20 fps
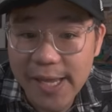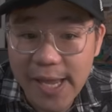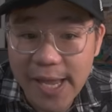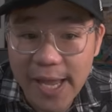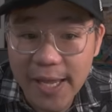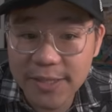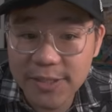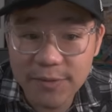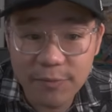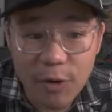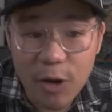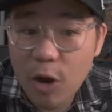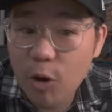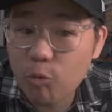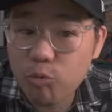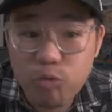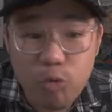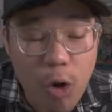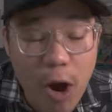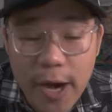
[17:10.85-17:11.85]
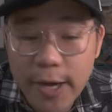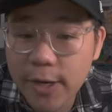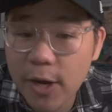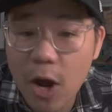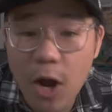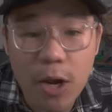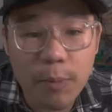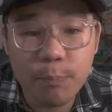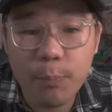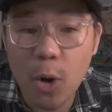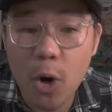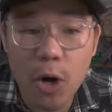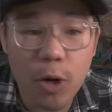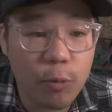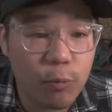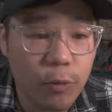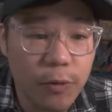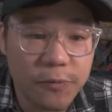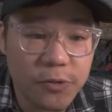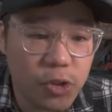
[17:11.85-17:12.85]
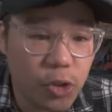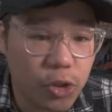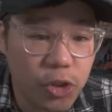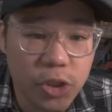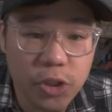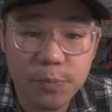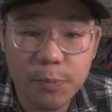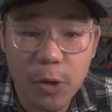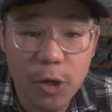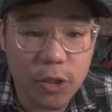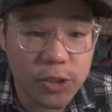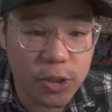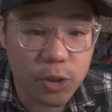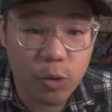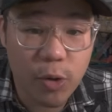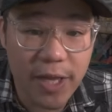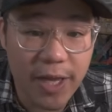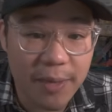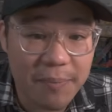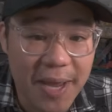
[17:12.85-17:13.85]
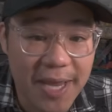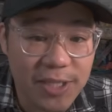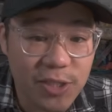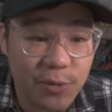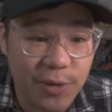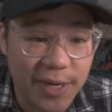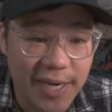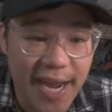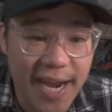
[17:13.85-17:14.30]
It's right on par with Surging Sparks and Twilight Masquerade.